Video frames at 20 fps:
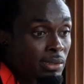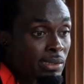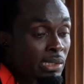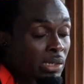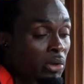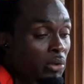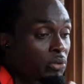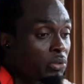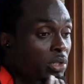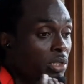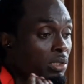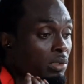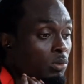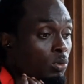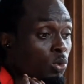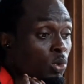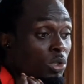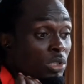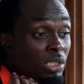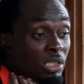And then
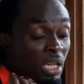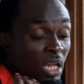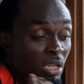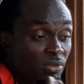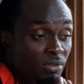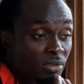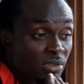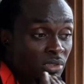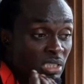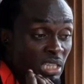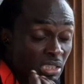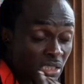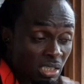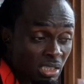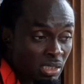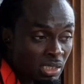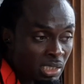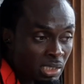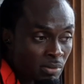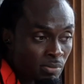on uh, Saturday
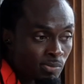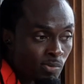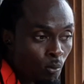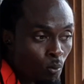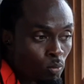night,